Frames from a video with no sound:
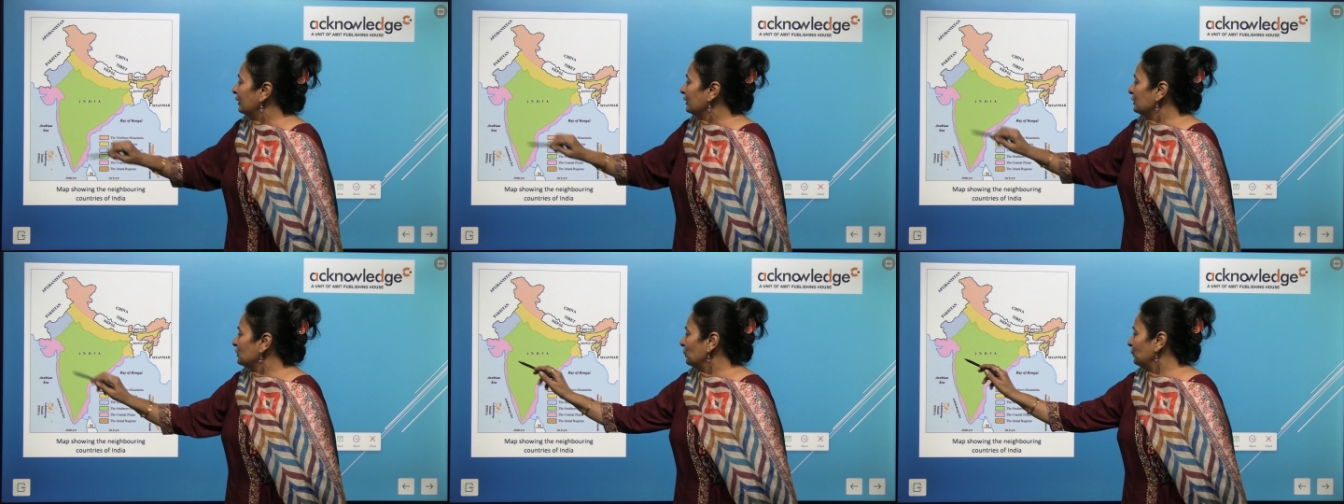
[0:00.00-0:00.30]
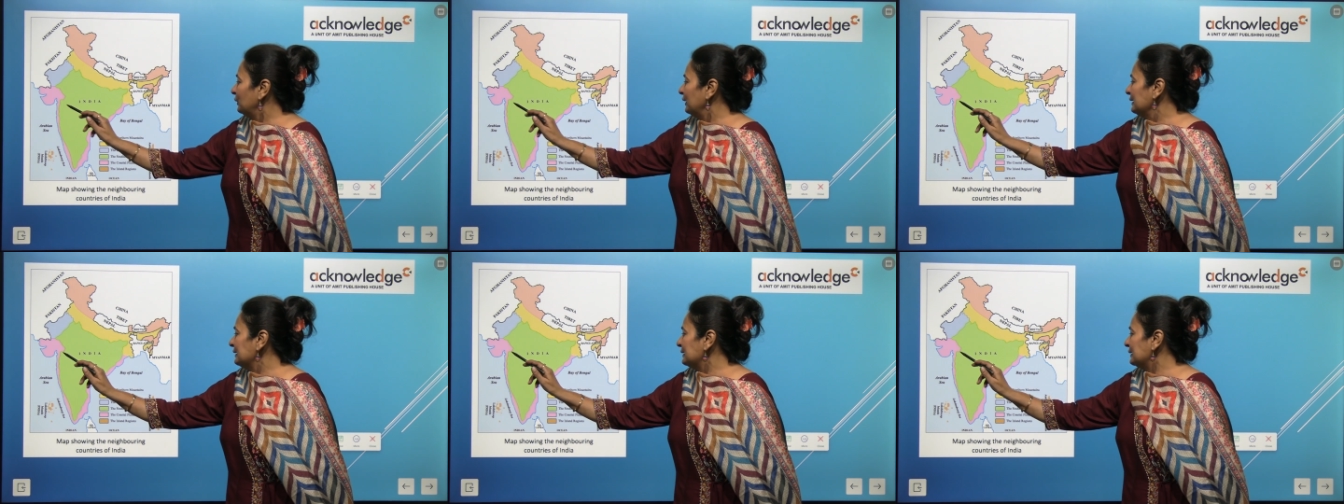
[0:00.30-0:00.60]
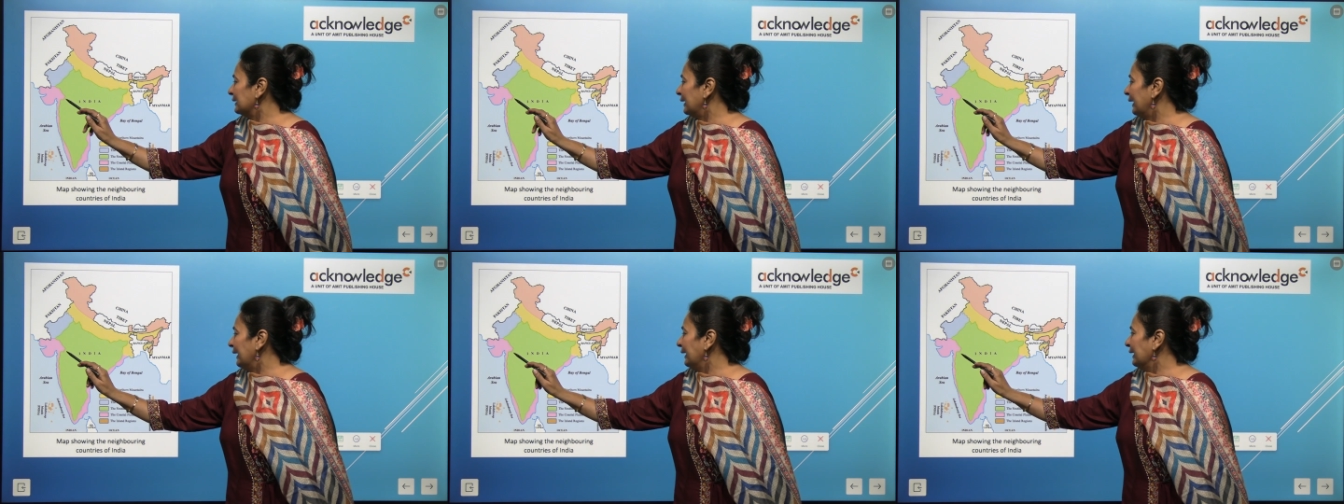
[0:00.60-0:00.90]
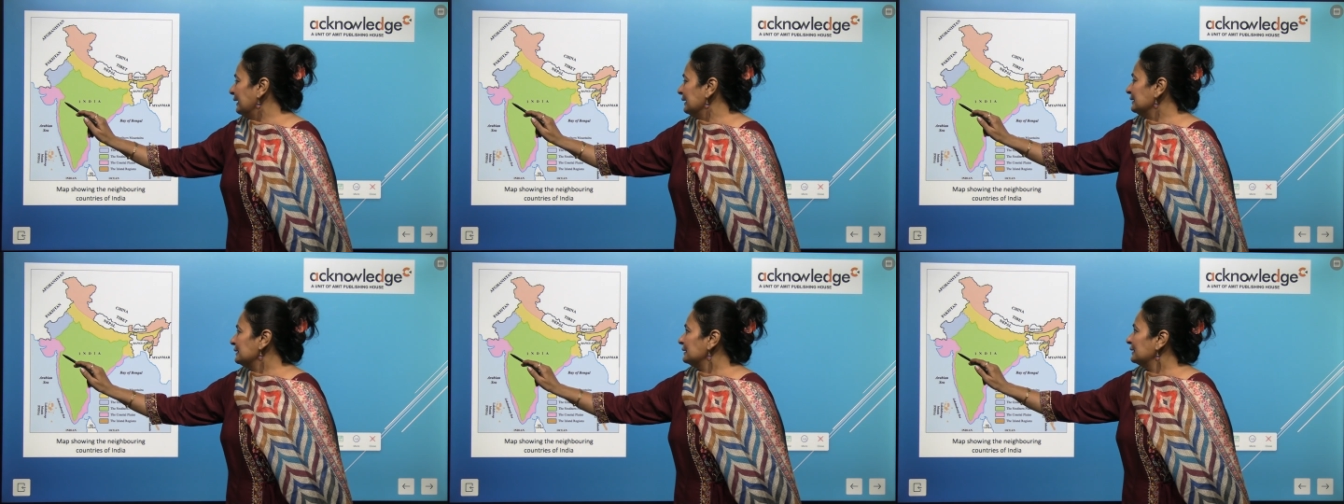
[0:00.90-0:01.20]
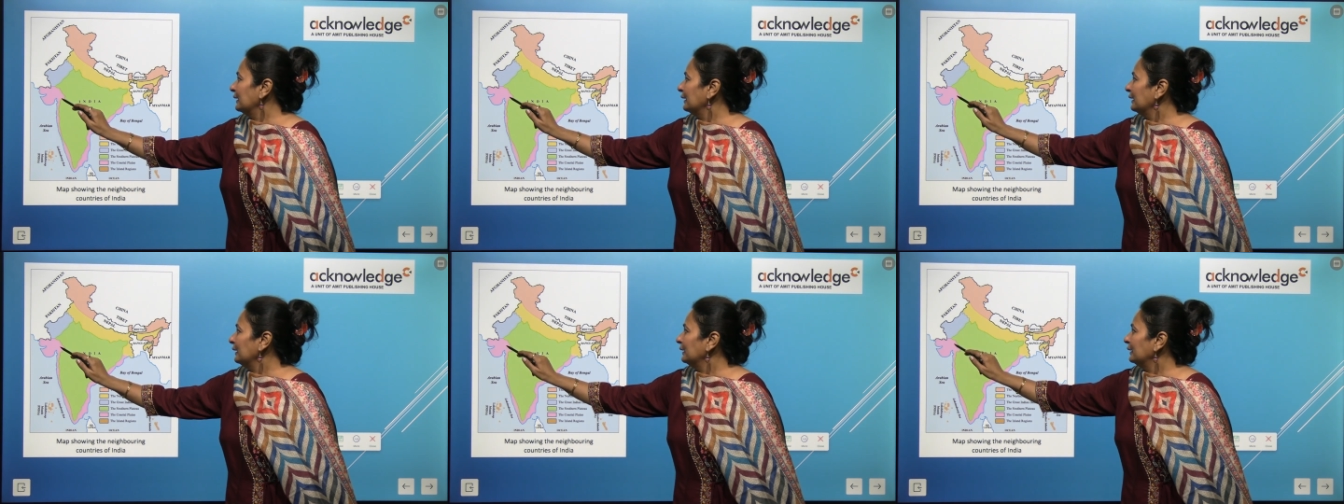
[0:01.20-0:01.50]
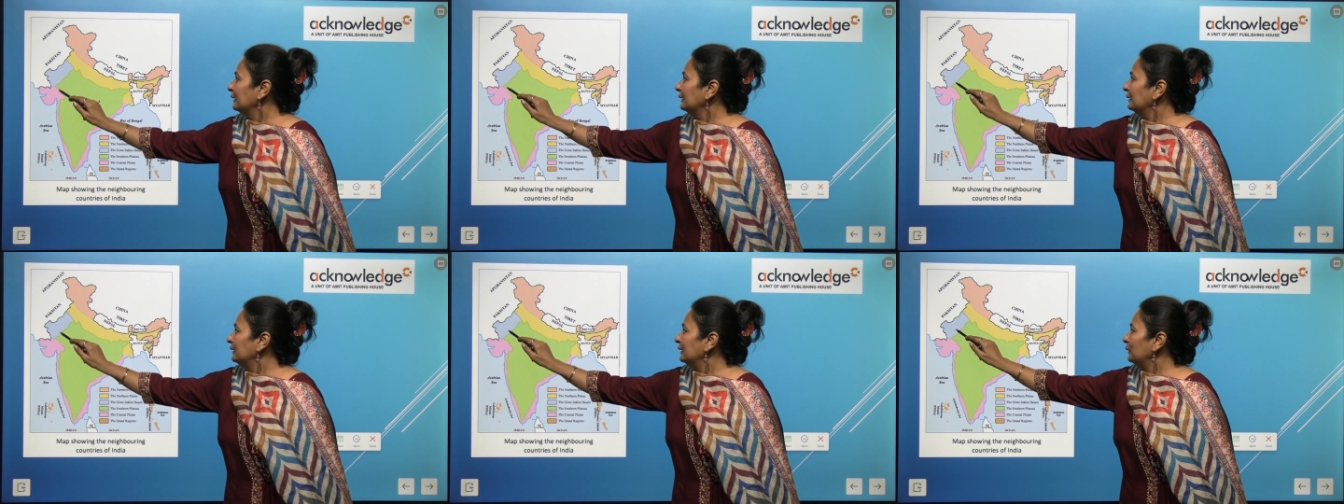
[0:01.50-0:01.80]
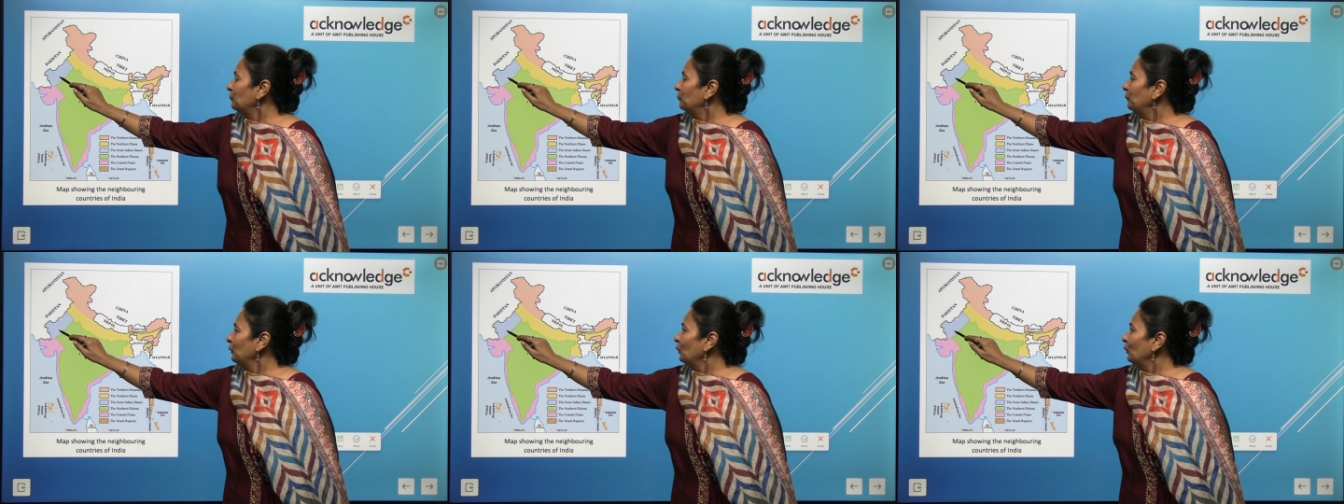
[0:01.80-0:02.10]
So this is
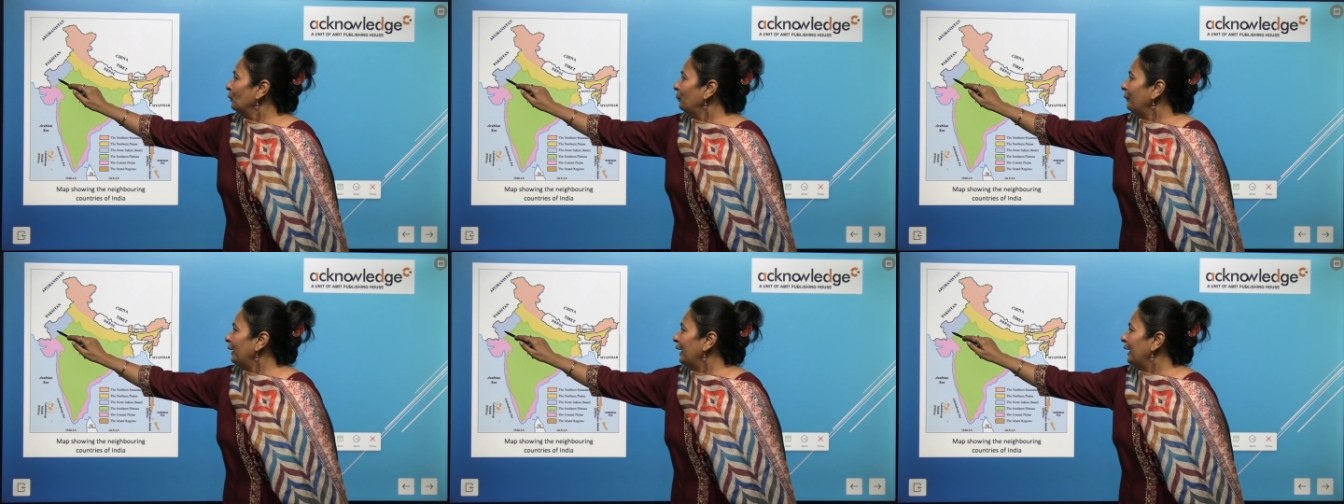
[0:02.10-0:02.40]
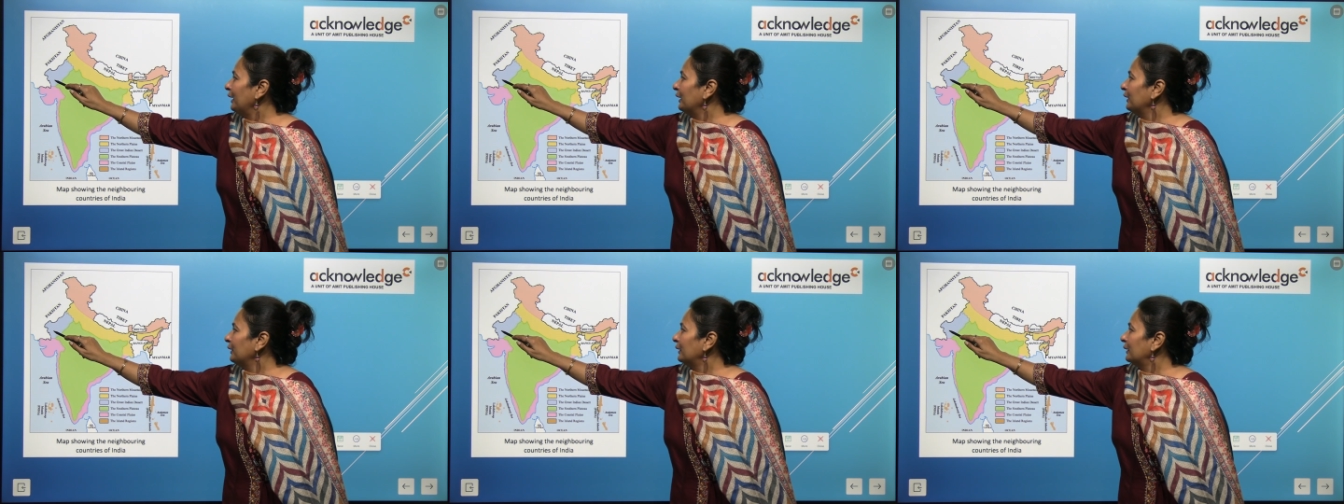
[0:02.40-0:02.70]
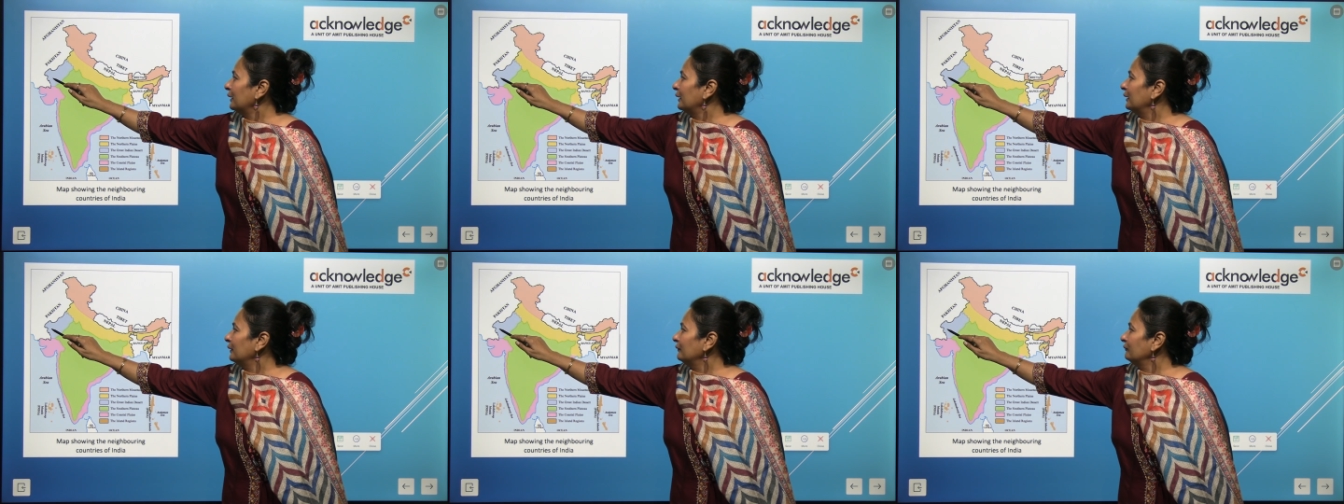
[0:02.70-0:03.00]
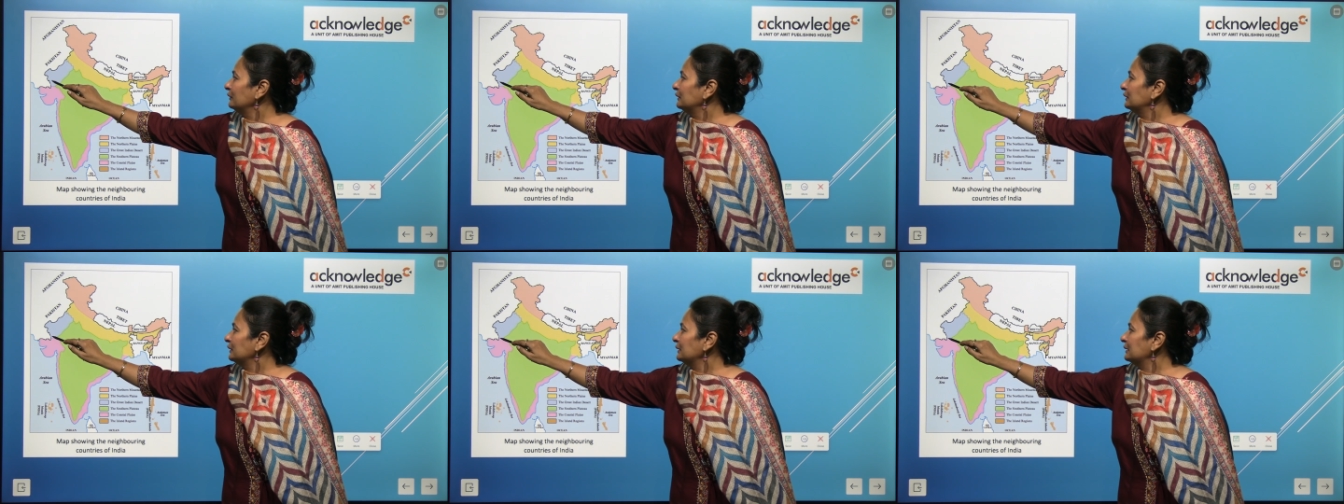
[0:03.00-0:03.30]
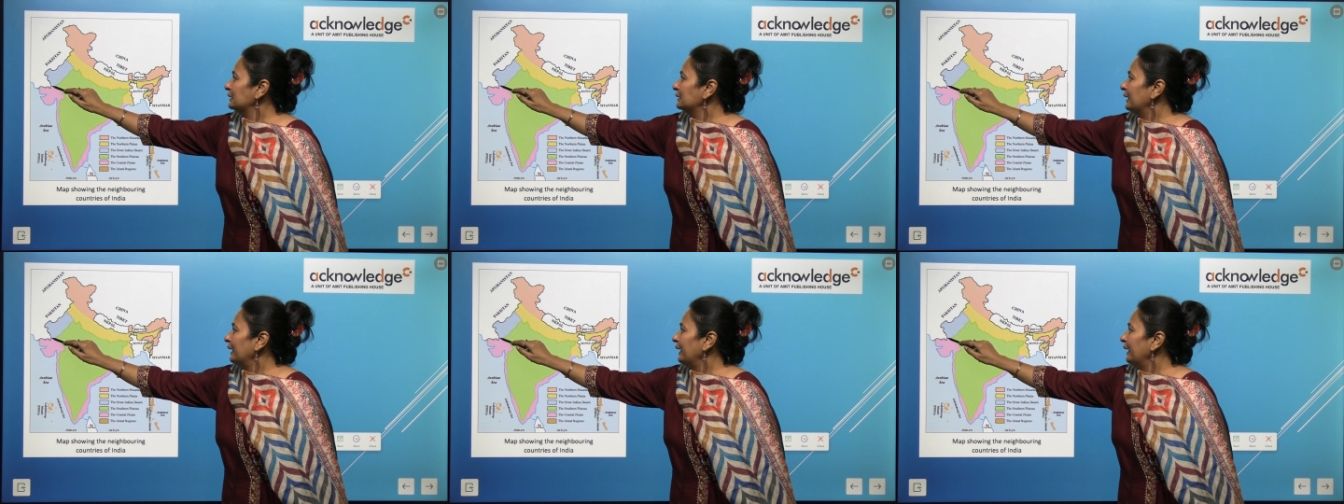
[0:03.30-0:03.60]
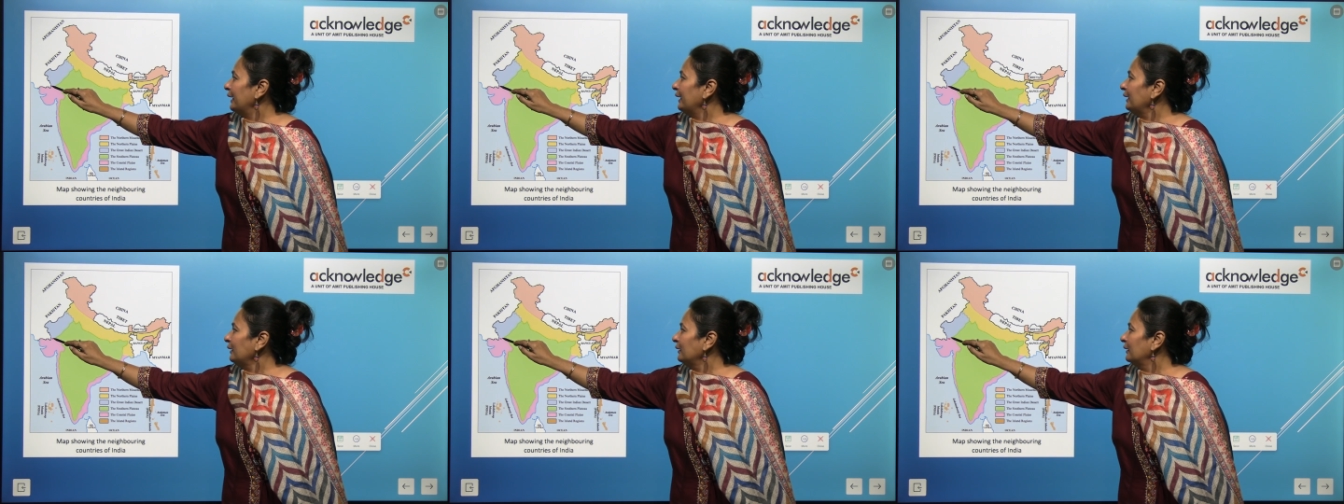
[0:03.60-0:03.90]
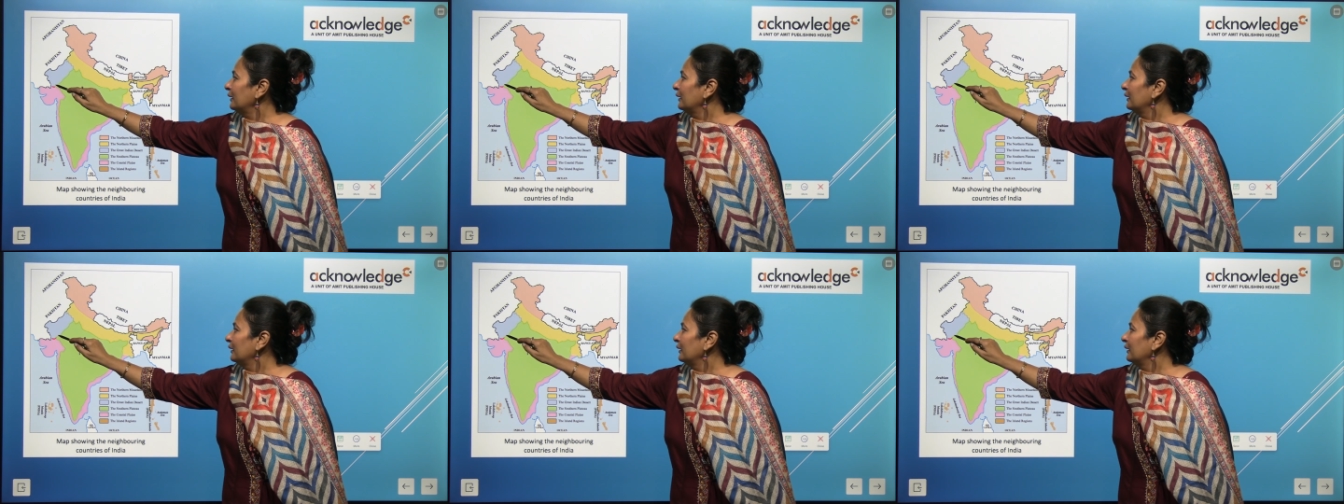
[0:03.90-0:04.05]
the blue part which is there.